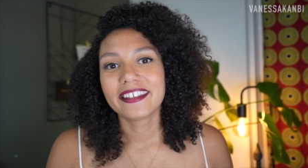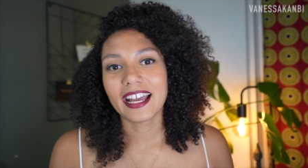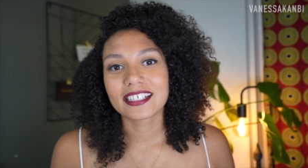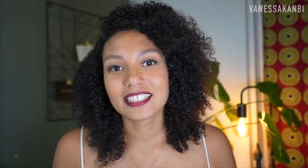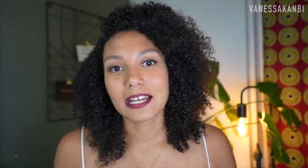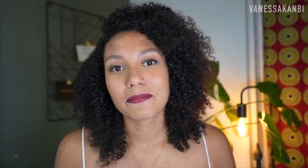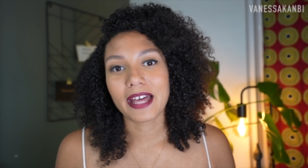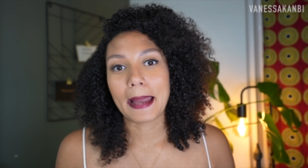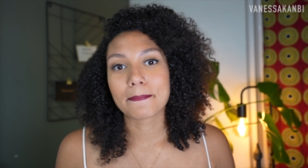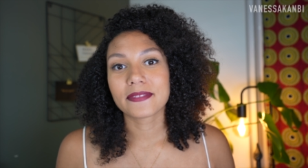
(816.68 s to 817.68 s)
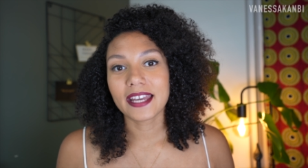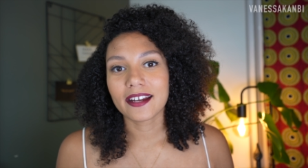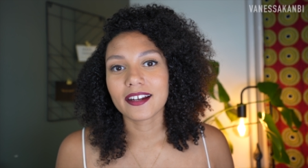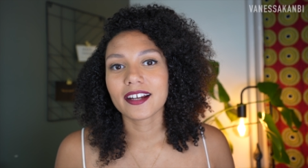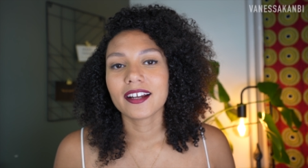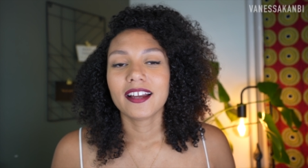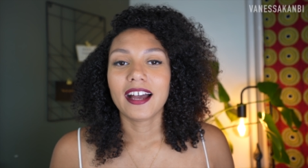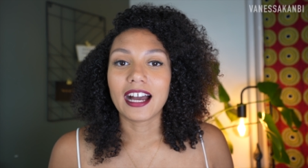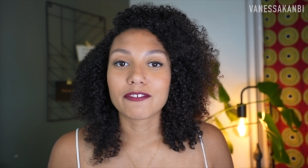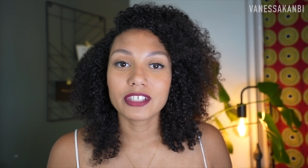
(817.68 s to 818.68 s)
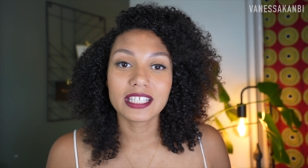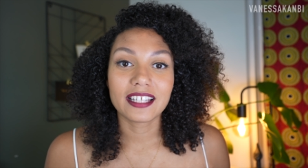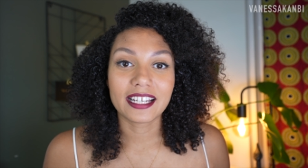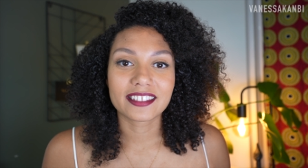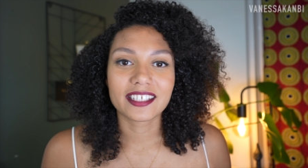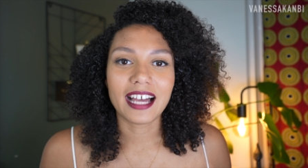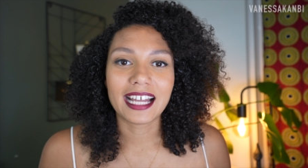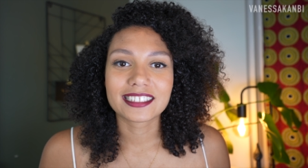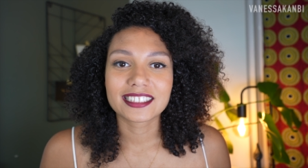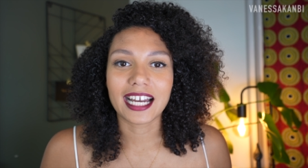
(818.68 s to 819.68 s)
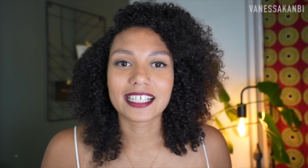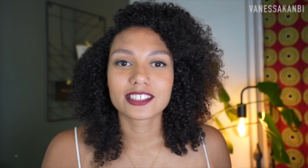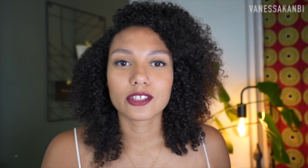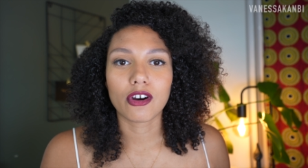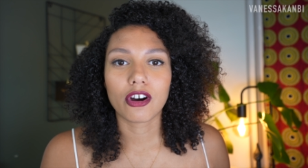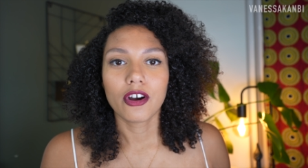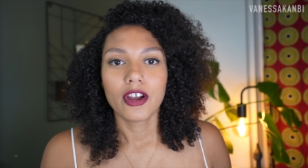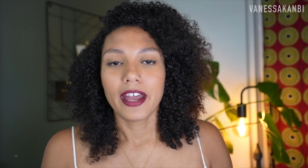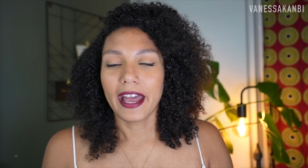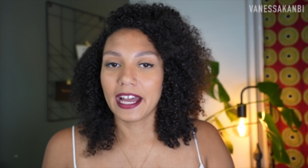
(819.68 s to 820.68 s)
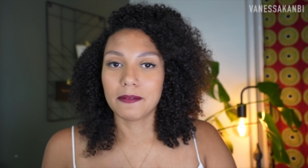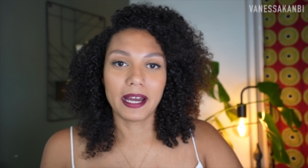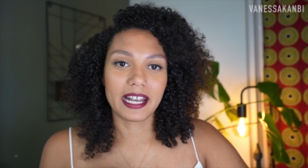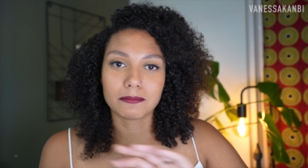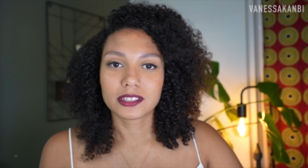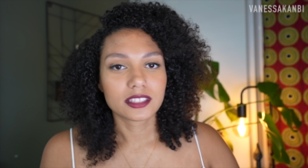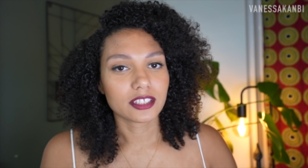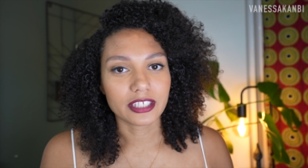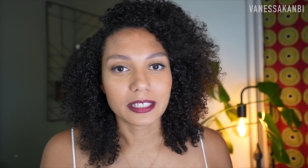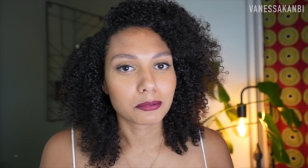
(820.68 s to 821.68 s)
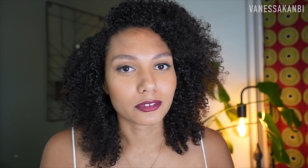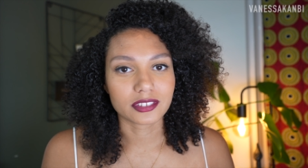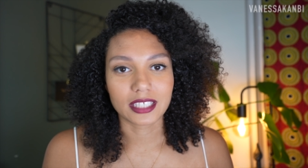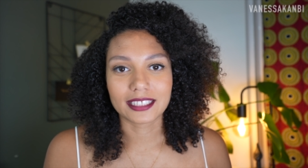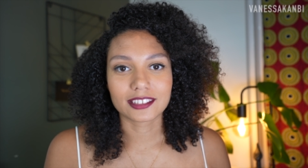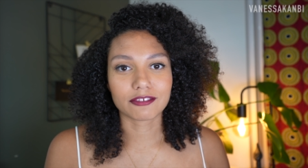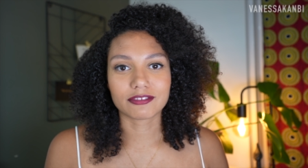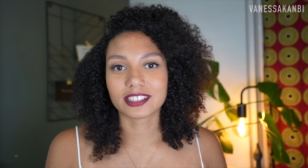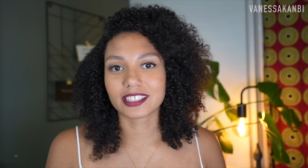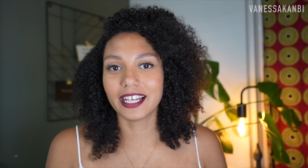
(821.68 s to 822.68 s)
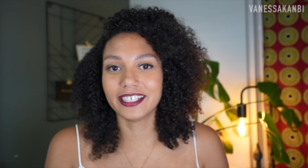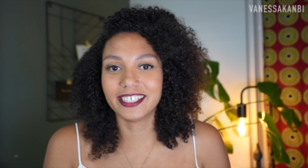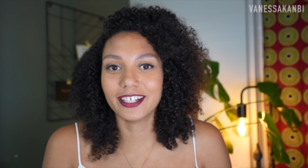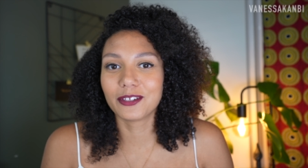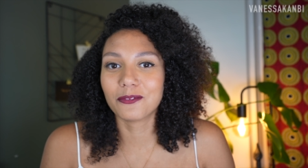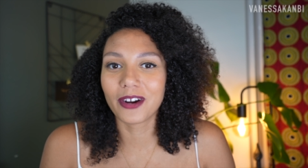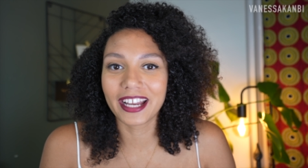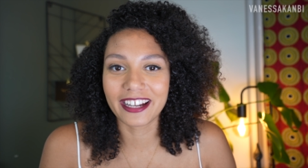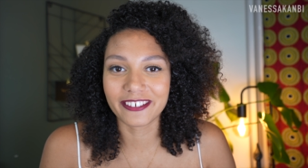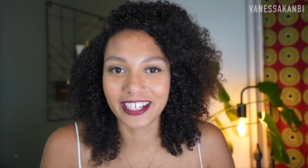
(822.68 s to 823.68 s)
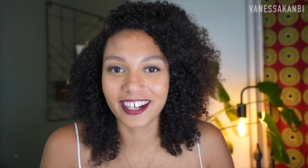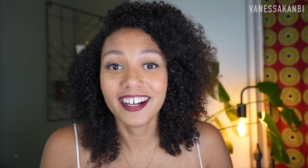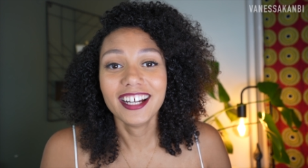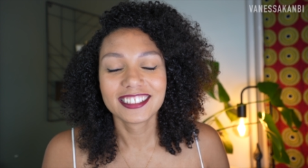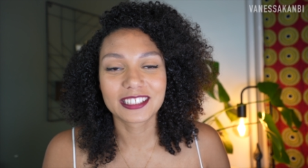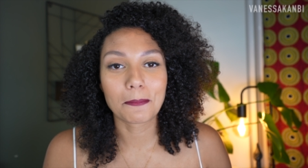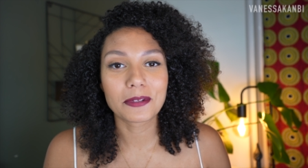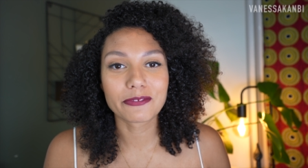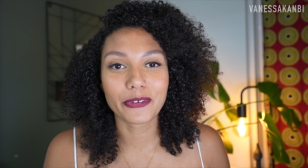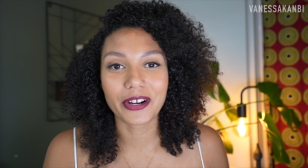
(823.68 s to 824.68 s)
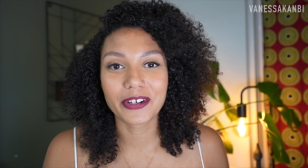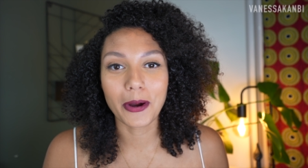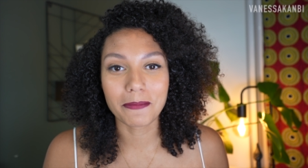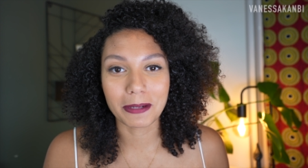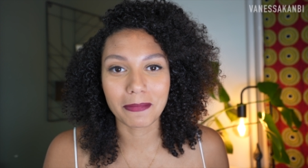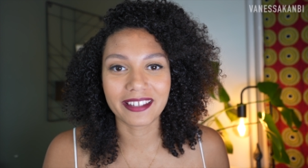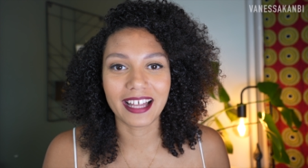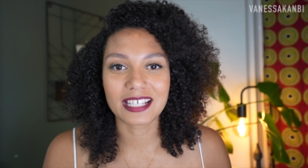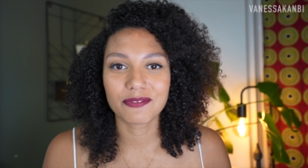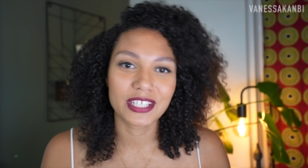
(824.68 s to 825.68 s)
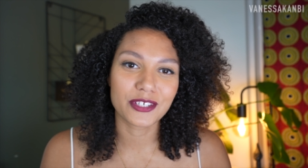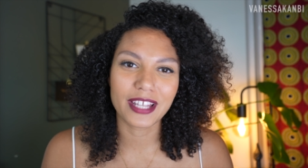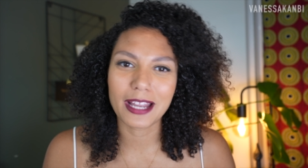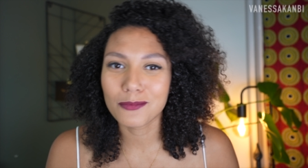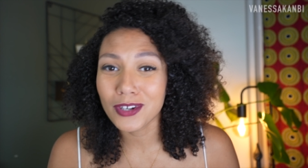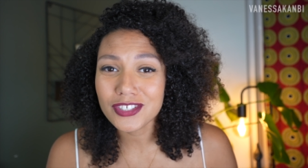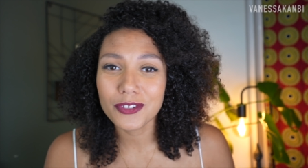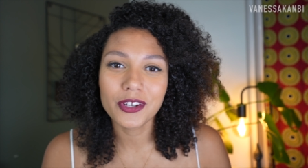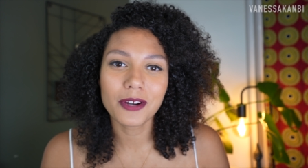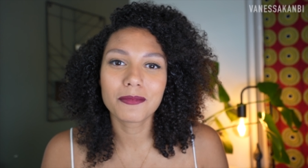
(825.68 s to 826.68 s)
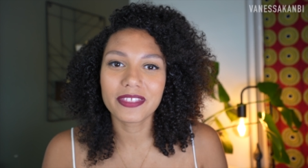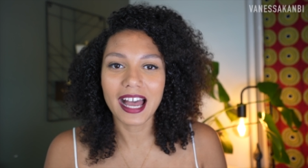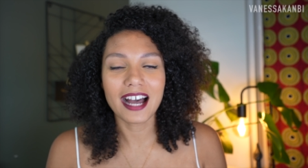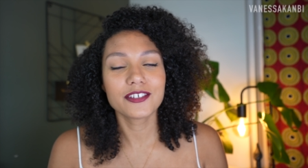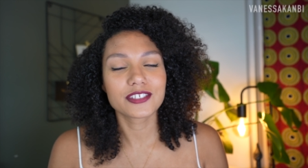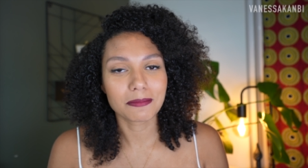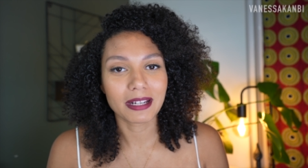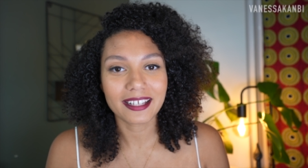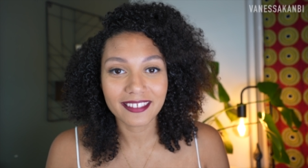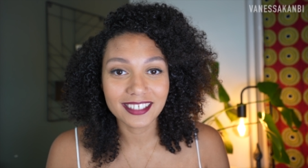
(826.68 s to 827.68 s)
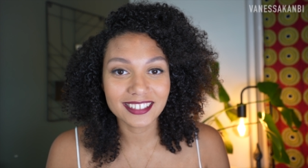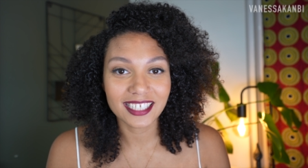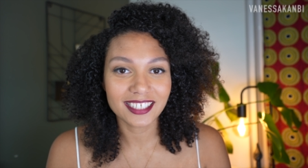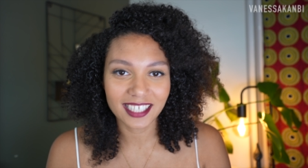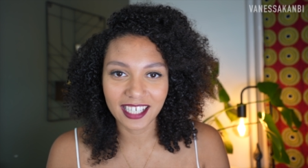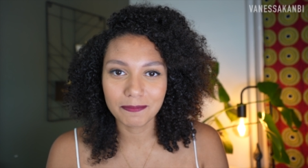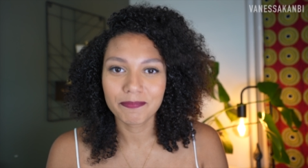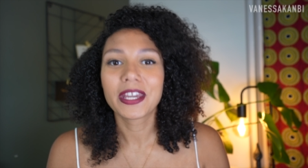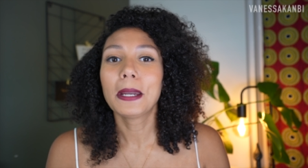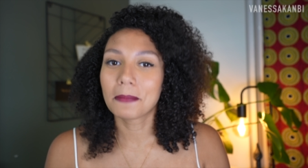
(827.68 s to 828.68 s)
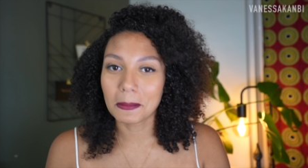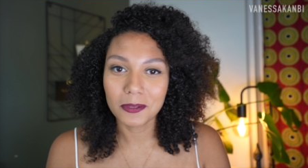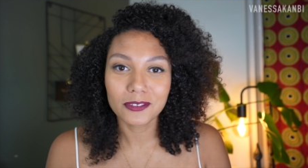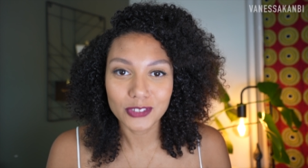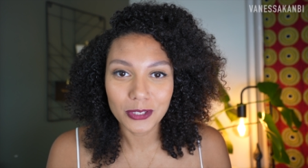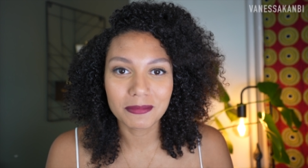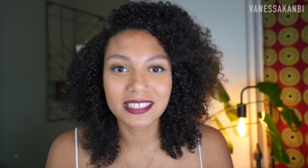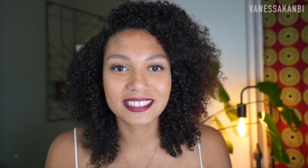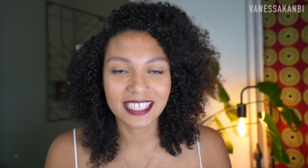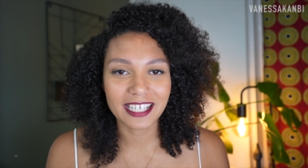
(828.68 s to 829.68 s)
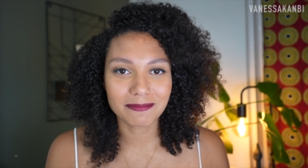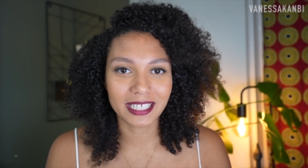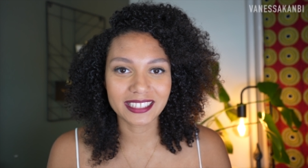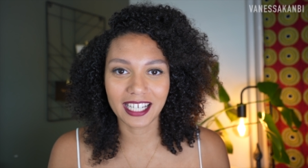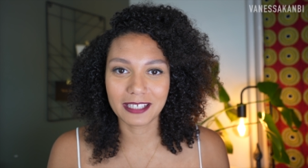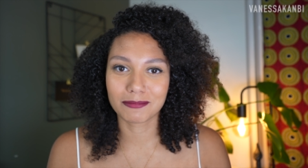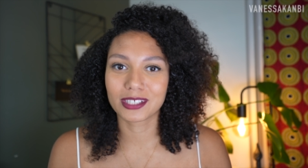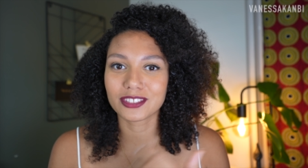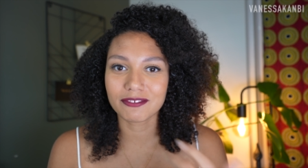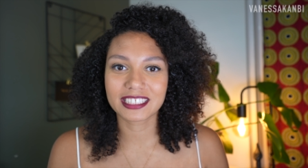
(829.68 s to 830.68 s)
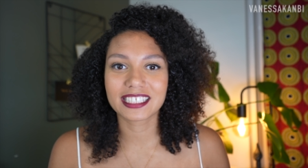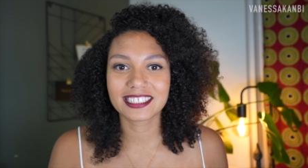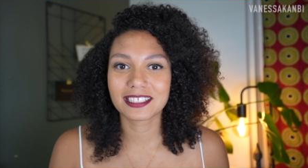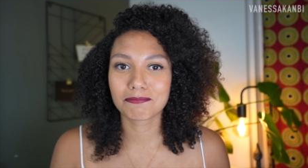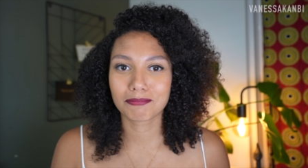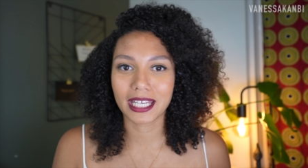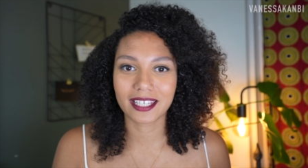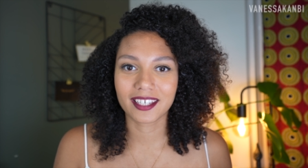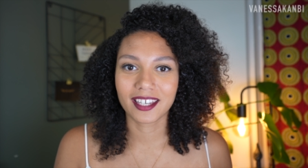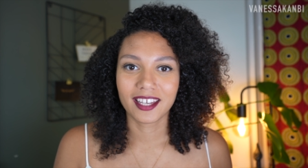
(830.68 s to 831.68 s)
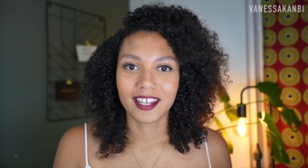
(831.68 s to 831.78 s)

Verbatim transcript: next time that I'm there. I really like the lands that I saw, um, and I'm still in the process of deciding what area. Somebody wrote a comment in my last video like, what's going on with that house? I'm like, things take time. People have told me to take my time, because obviously it's a big